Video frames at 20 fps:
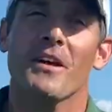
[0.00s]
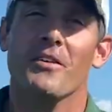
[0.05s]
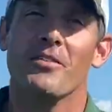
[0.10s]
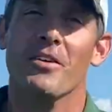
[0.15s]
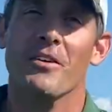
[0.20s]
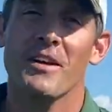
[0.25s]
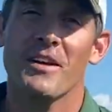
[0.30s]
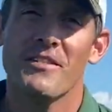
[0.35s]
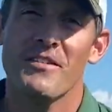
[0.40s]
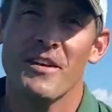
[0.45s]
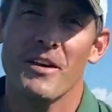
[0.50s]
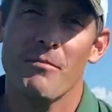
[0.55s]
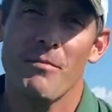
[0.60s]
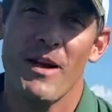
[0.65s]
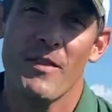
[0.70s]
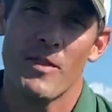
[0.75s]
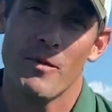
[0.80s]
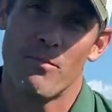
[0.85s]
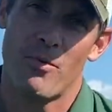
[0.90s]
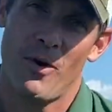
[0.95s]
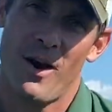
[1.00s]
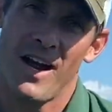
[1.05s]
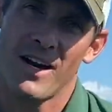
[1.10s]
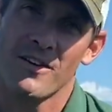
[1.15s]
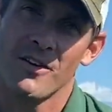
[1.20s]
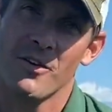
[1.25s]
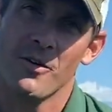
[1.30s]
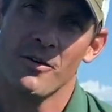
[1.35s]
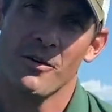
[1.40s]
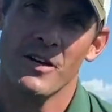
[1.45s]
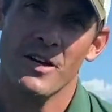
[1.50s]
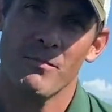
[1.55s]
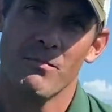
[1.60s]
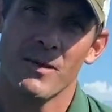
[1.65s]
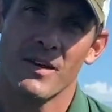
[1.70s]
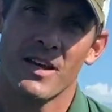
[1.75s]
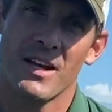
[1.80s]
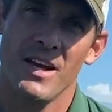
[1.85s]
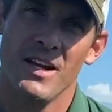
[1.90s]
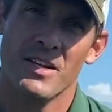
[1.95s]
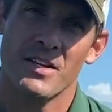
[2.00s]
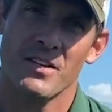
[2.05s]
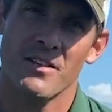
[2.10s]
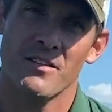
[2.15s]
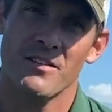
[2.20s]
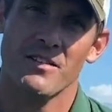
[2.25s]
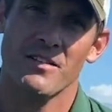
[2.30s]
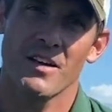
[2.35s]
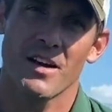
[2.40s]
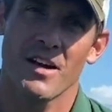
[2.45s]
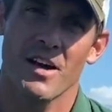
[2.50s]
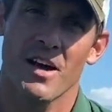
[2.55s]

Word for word: So let's think about the practical implications